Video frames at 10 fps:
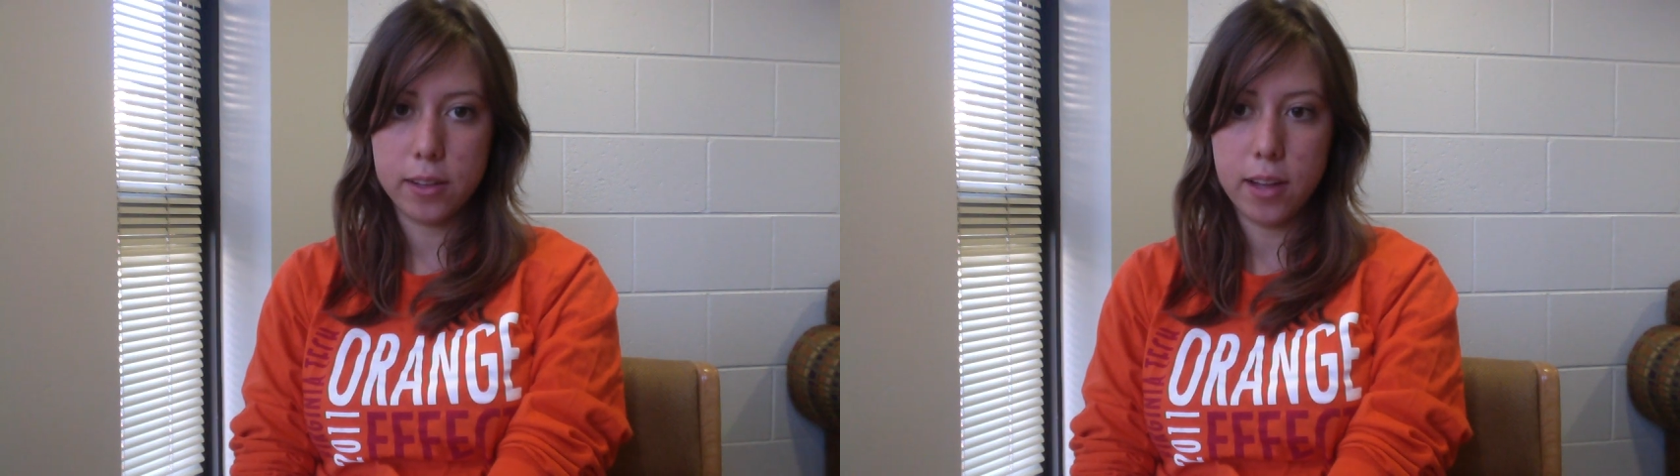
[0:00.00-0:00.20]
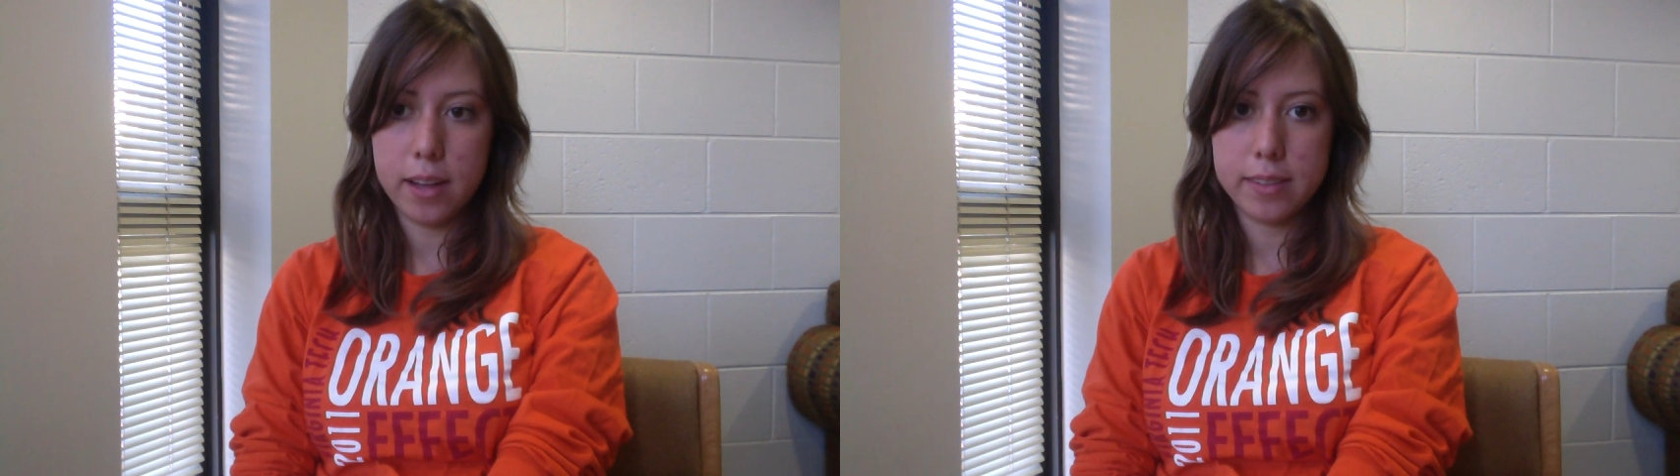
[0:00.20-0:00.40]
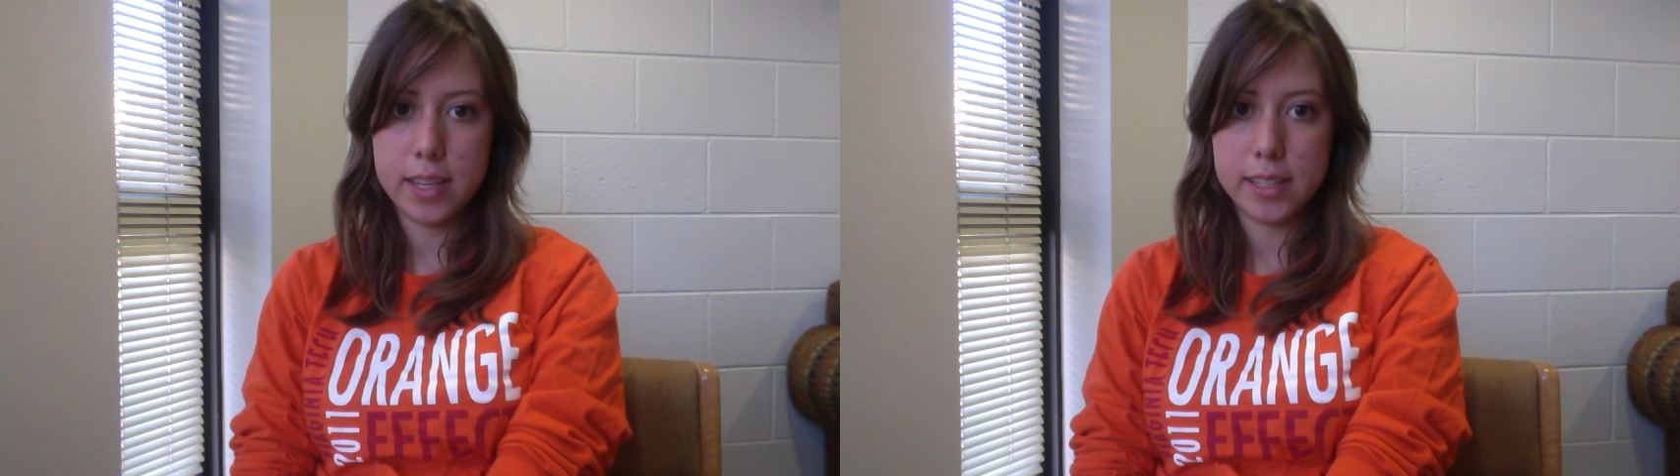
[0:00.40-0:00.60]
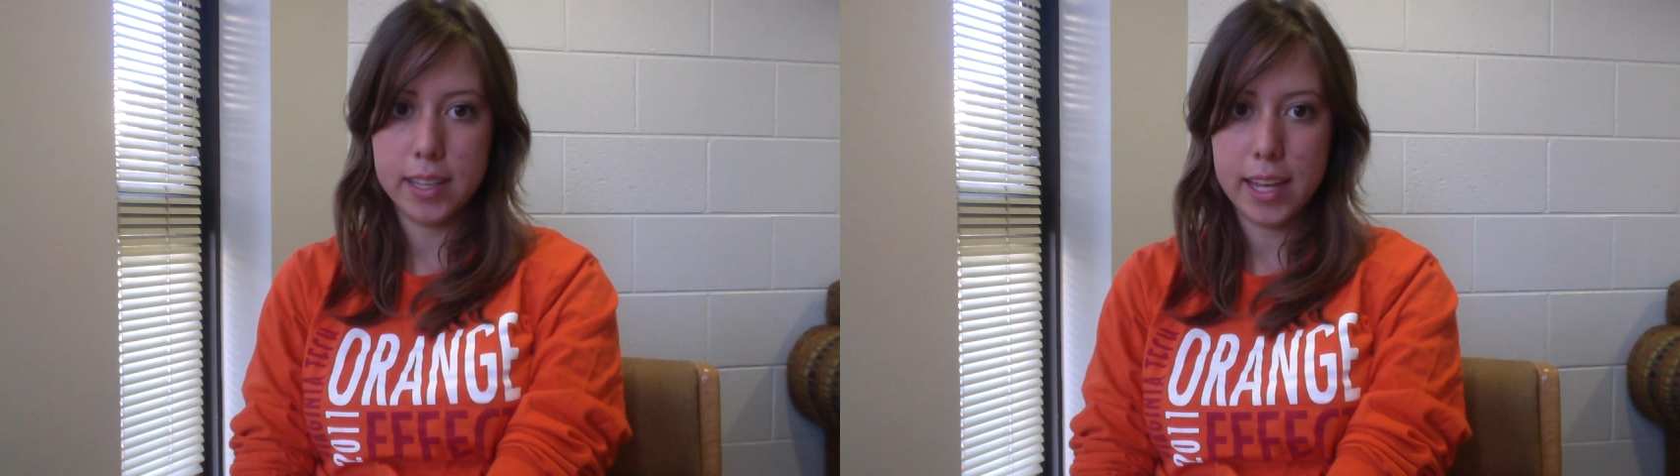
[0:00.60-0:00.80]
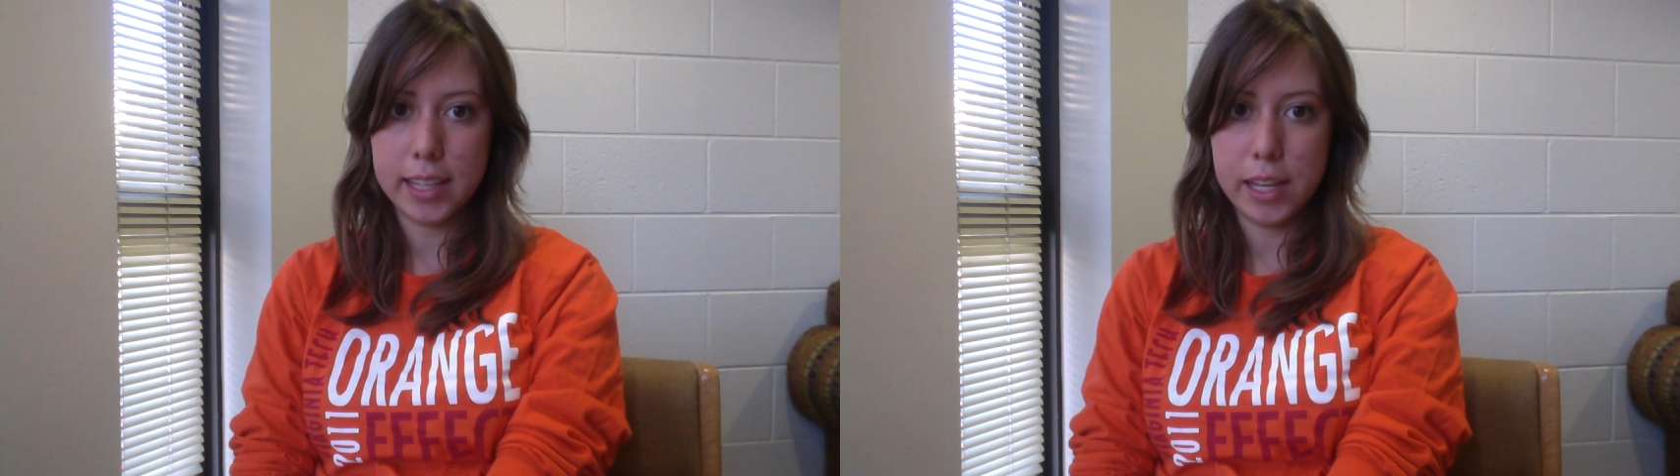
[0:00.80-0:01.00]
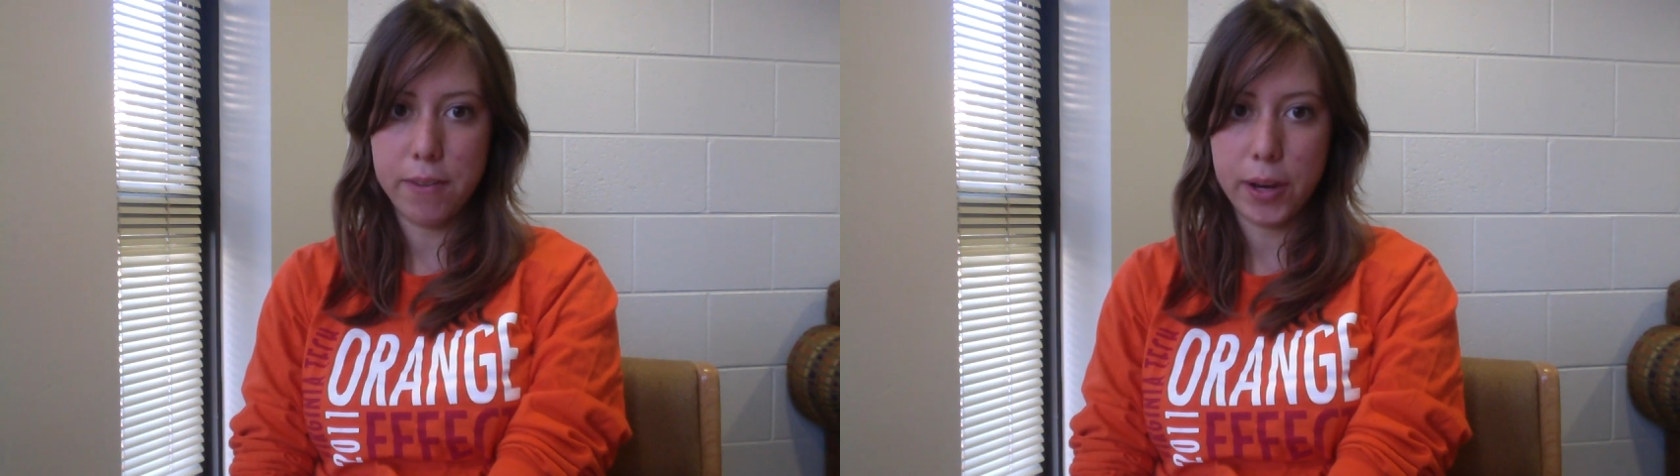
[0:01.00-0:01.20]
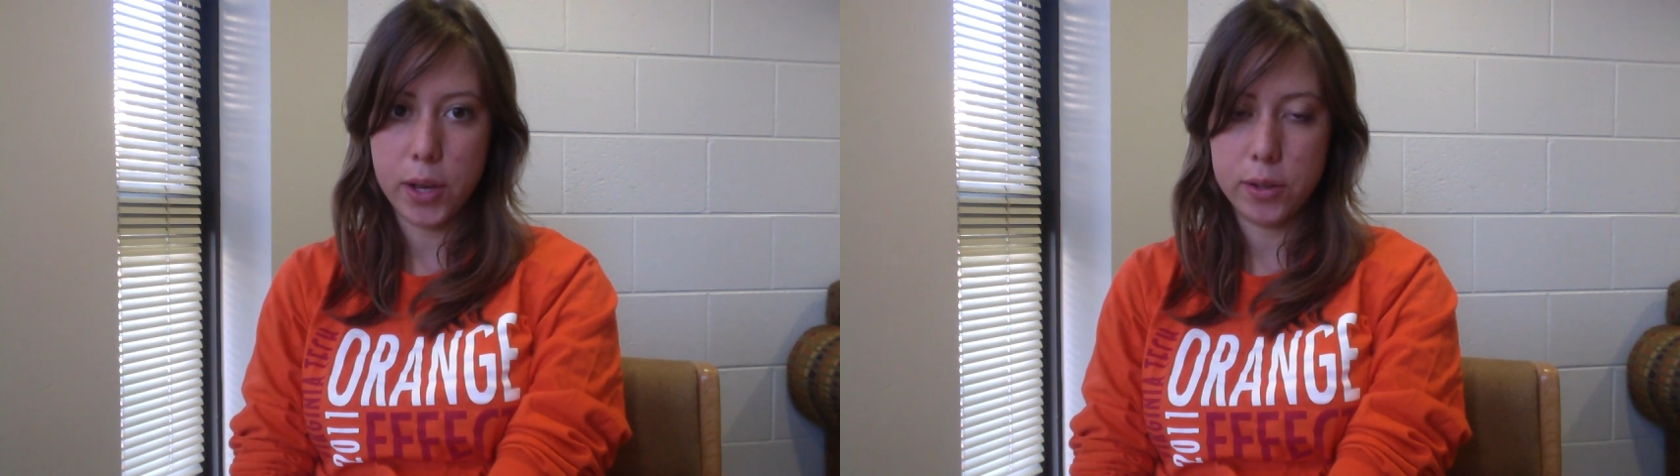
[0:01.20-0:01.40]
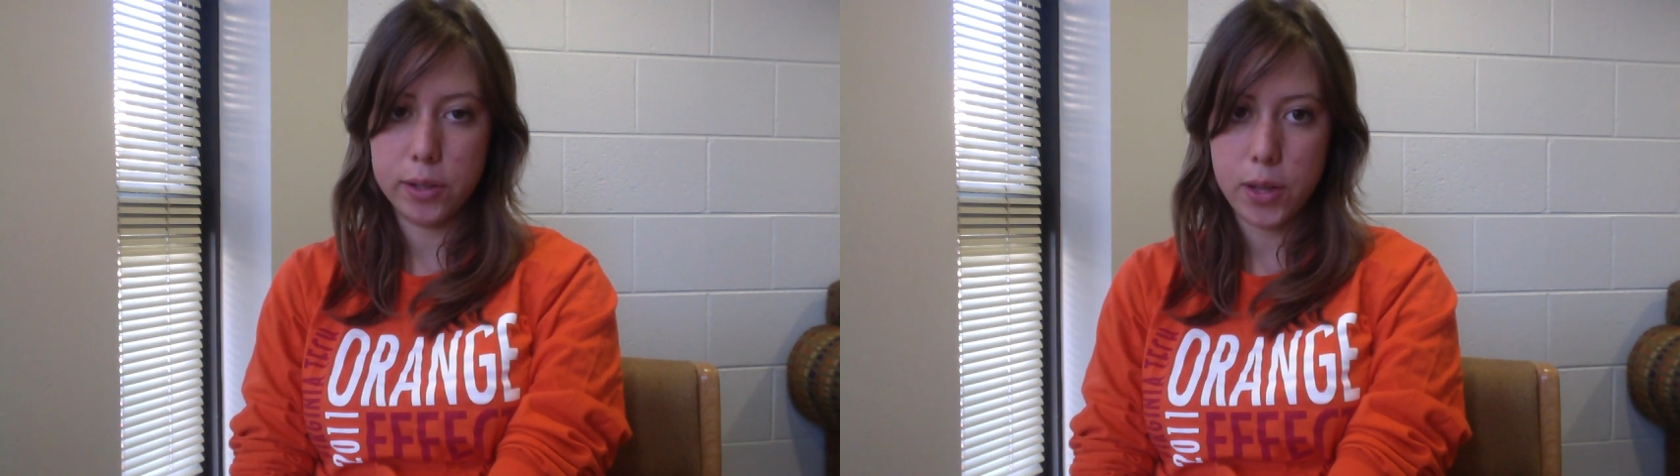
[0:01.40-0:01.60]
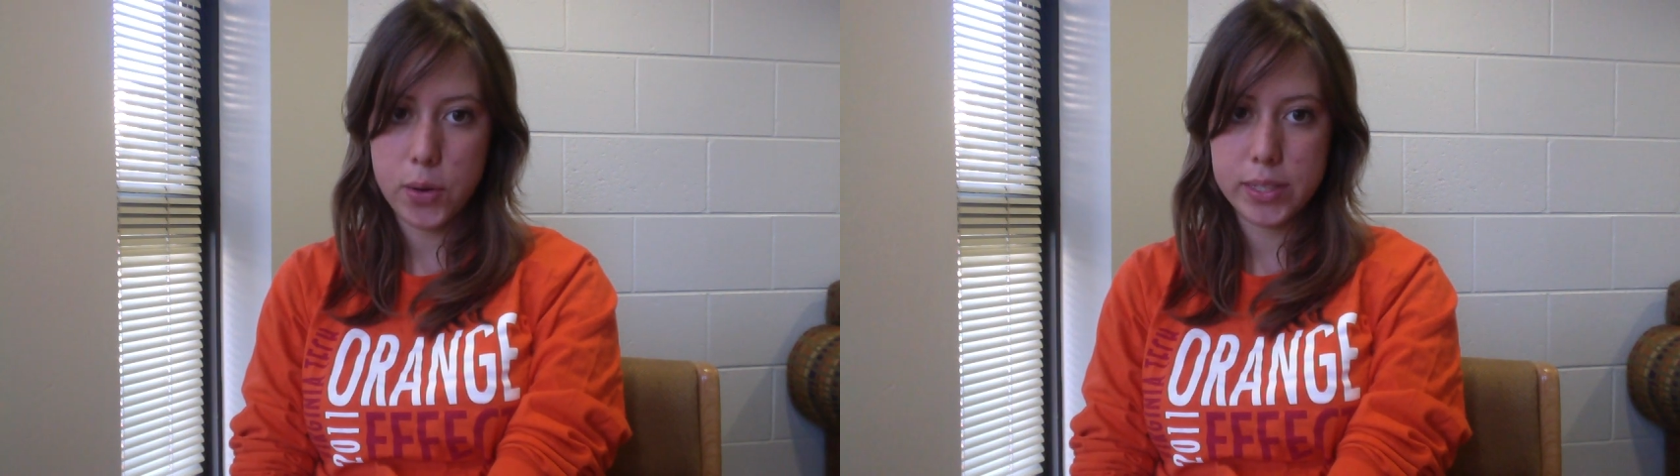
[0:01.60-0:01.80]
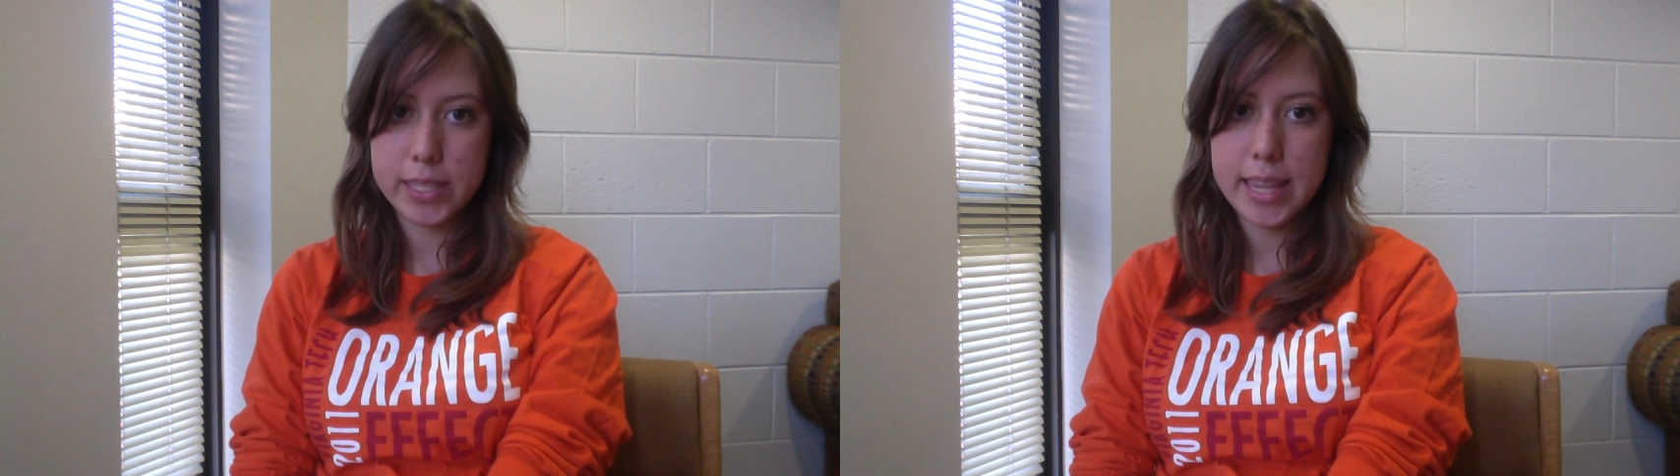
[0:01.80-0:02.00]
closet to like leave our
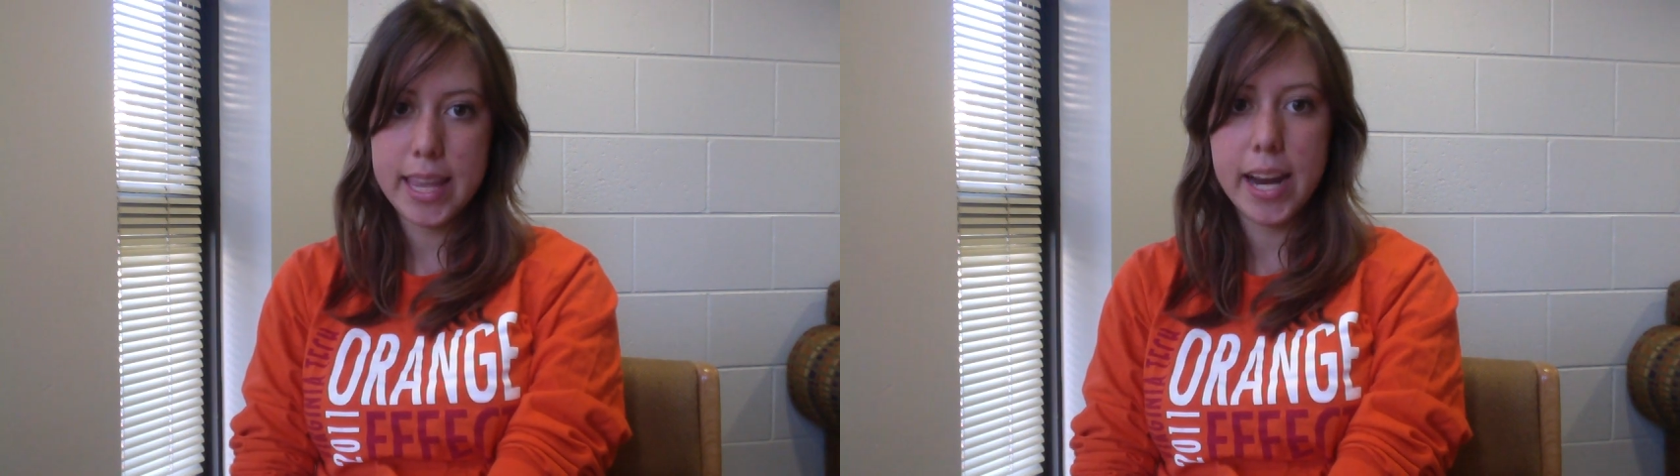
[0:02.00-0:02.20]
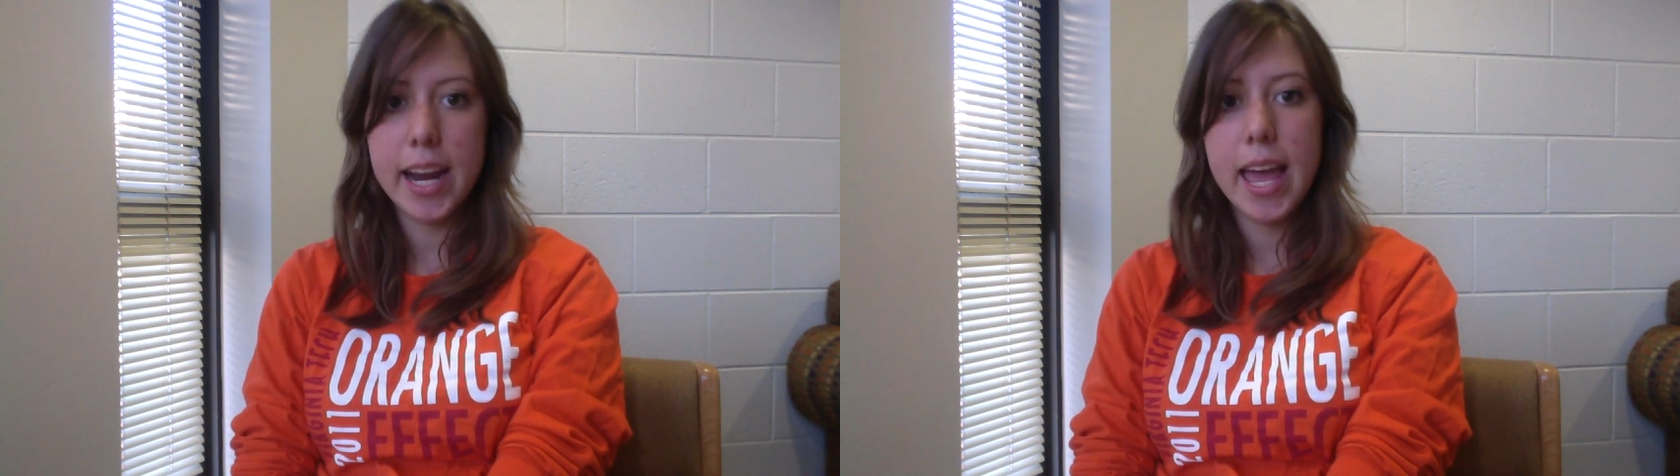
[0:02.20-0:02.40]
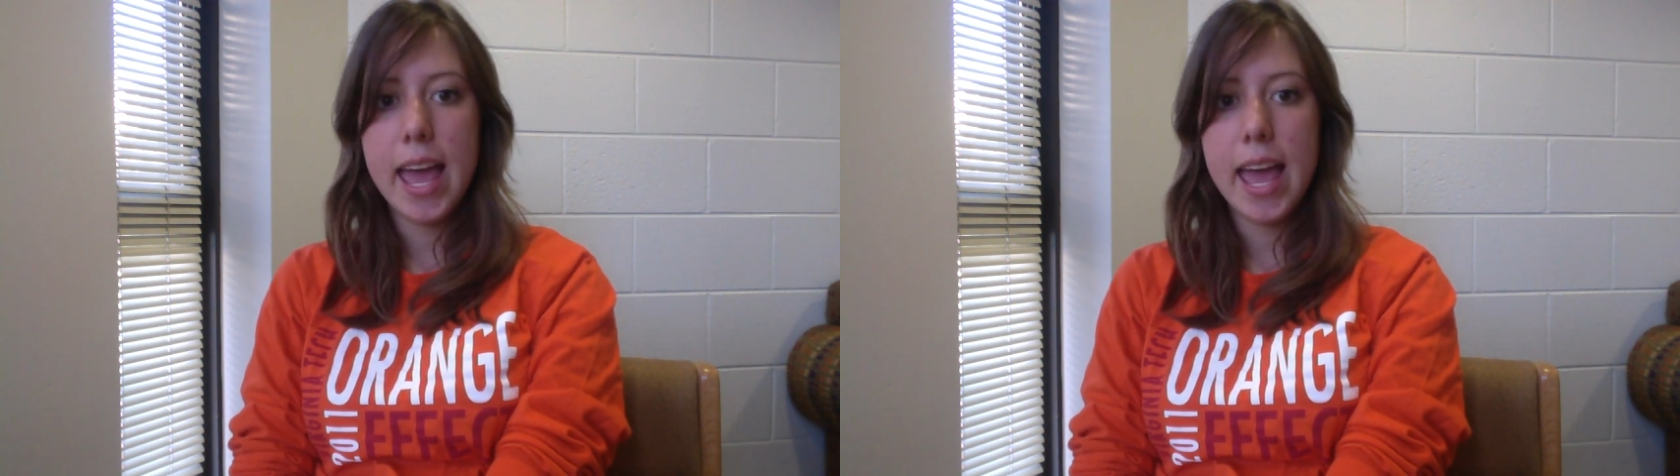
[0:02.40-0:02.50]
coats in there,